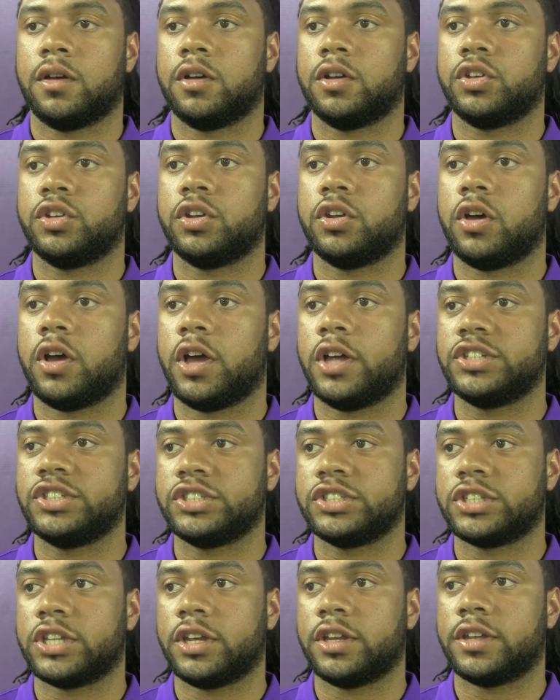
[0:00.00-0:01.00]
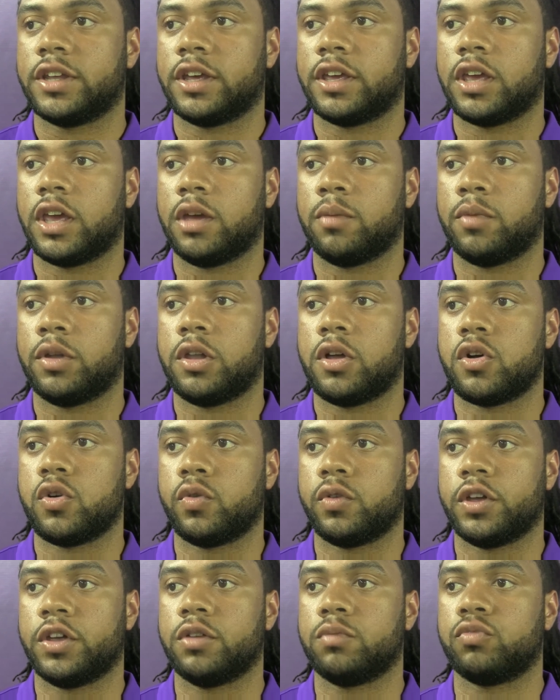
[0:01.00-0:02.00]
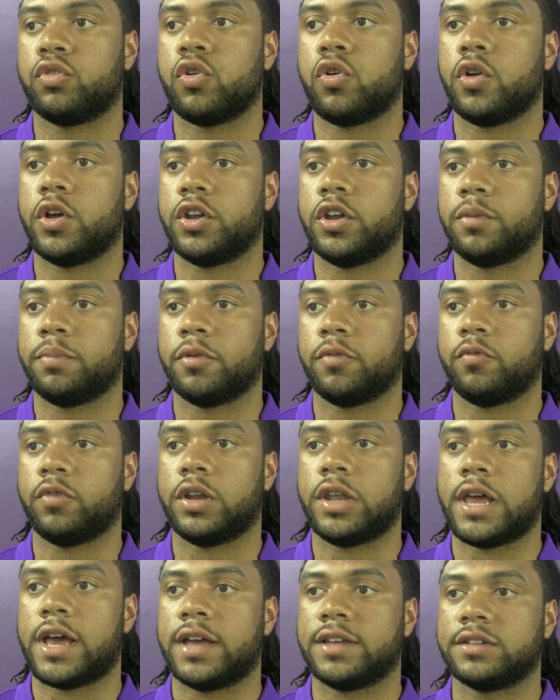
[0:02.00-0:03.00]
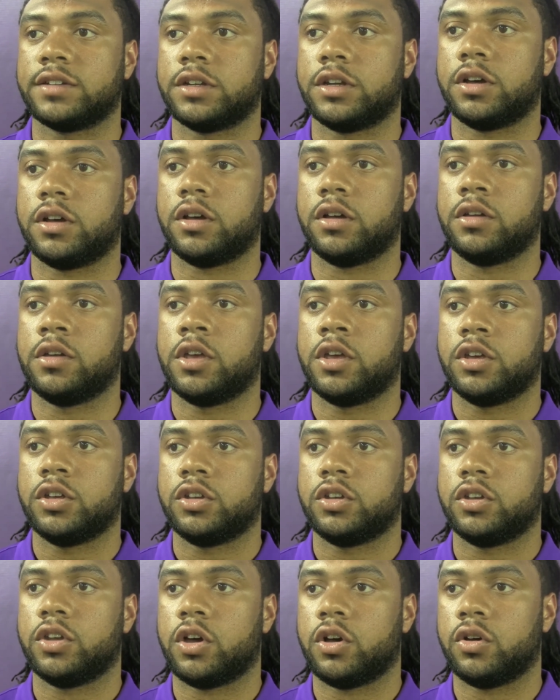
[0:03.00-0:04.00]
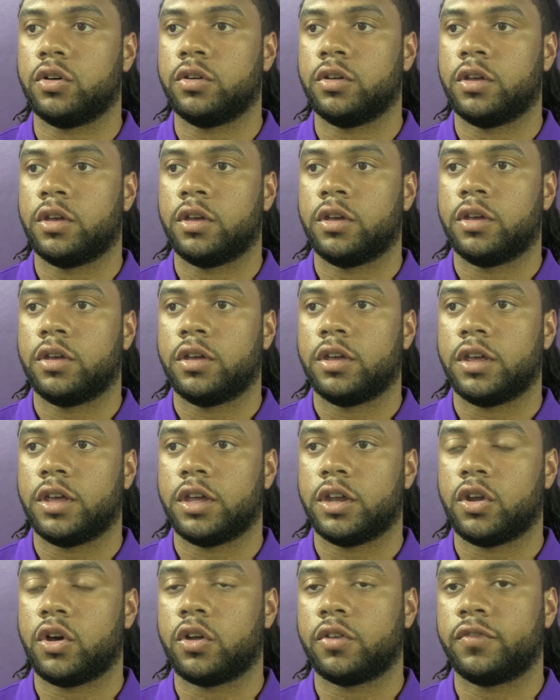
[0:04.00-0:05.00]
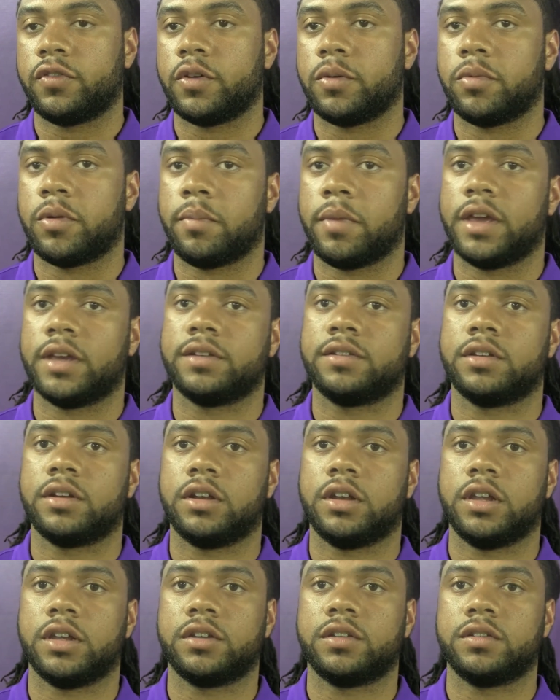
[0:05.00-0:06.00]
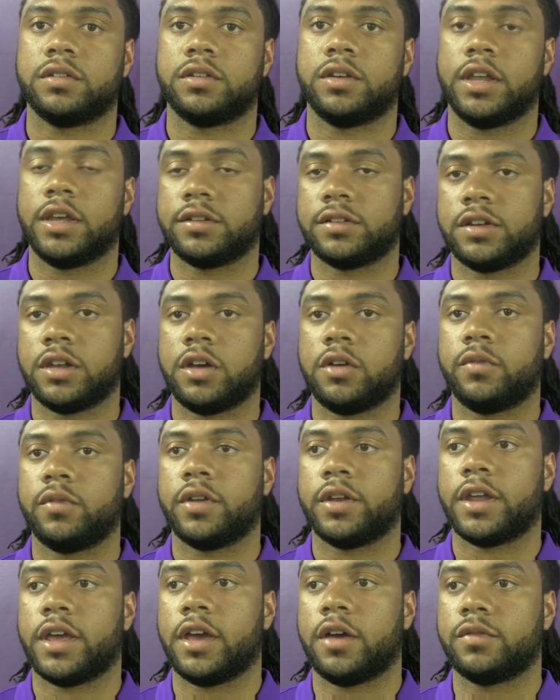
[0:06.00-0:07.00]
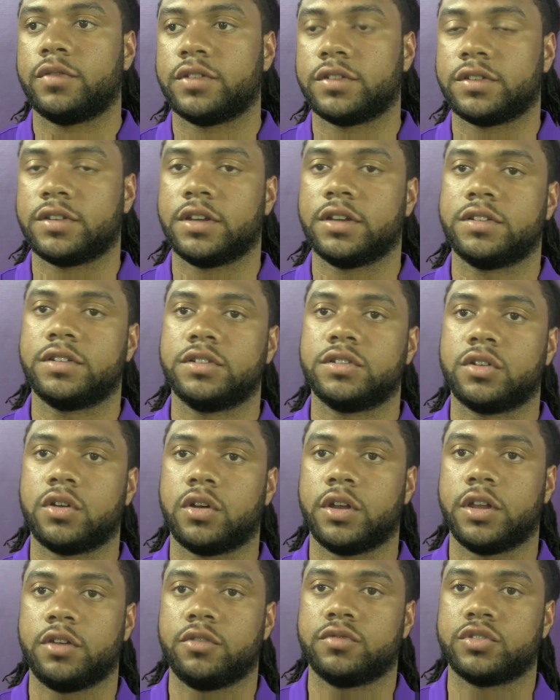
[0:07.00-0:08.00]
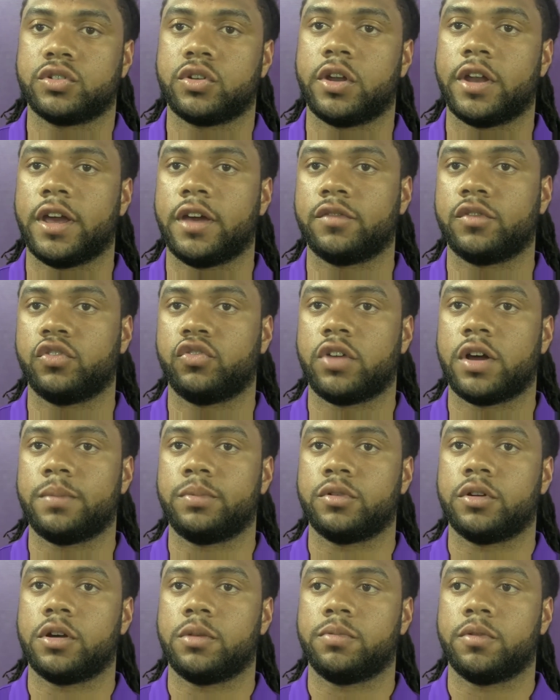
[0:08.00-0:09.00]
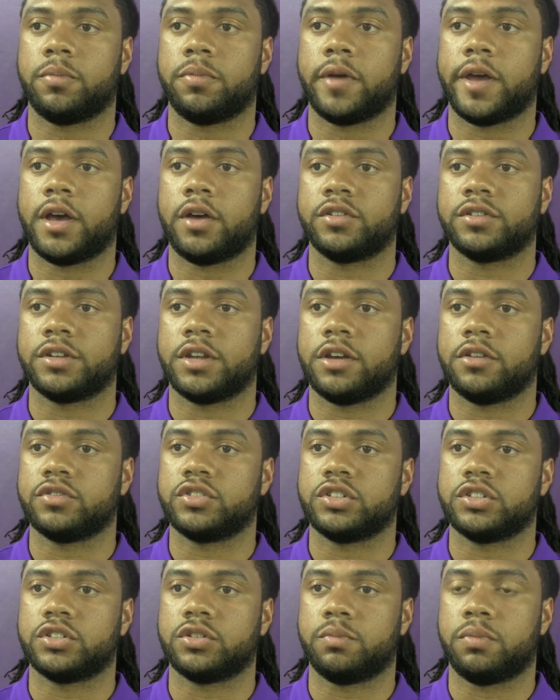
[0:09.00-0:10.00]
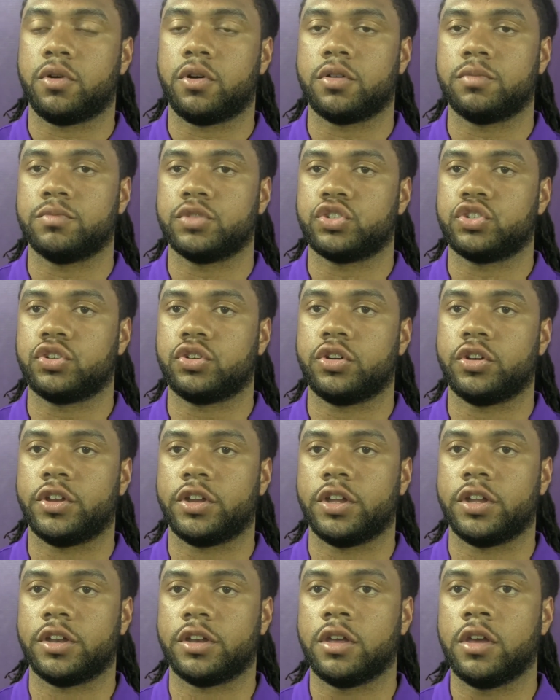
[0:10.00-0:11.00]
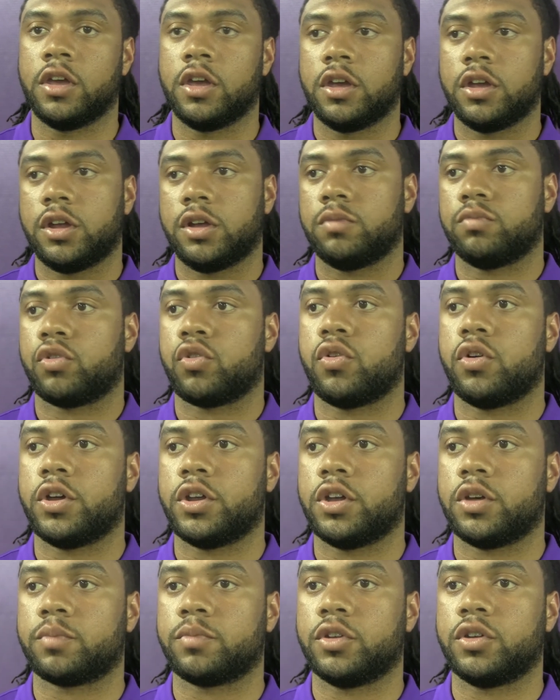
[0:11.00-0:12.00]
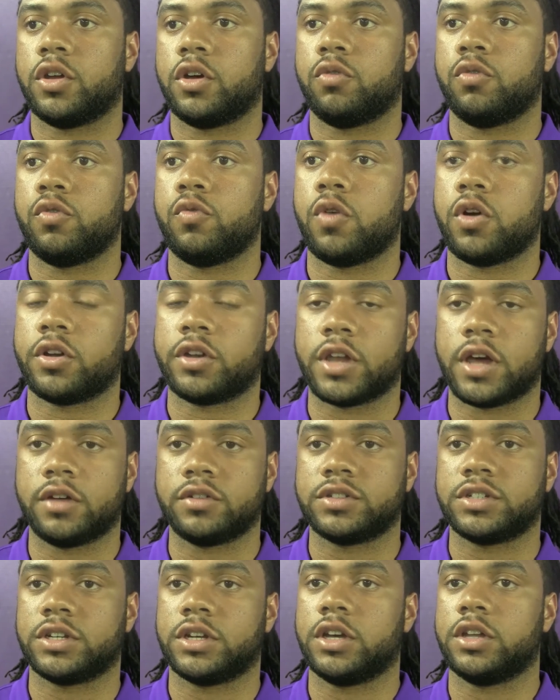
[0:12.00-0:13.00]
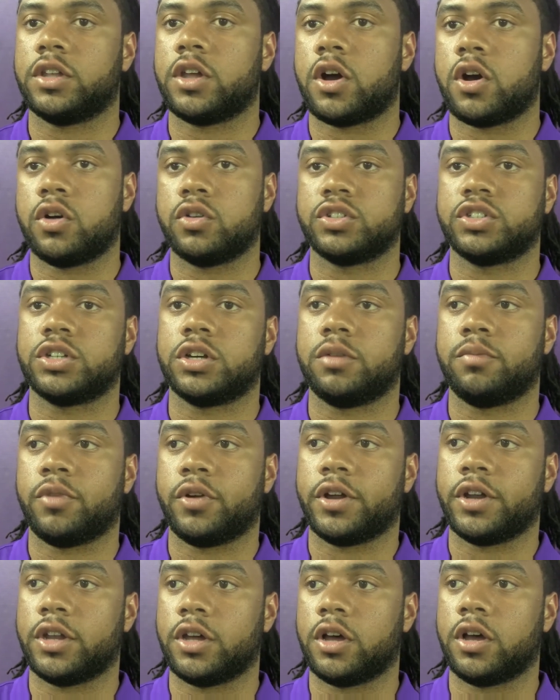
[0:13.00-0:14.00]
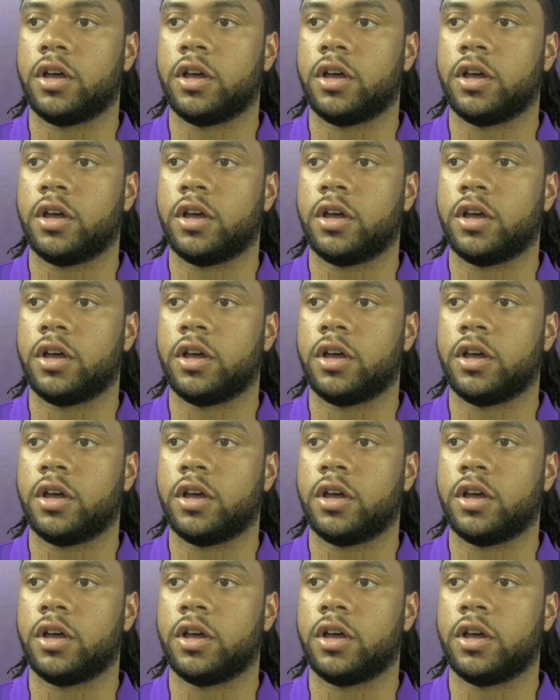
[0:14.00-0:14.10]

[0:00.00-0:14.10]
I just think that came along with him growing up and realizing, in order for him to make it to the next level and have success, he was going to have to drop a couple of pounds, and that was just a part of maturity and him growing up. We worked out together all summer and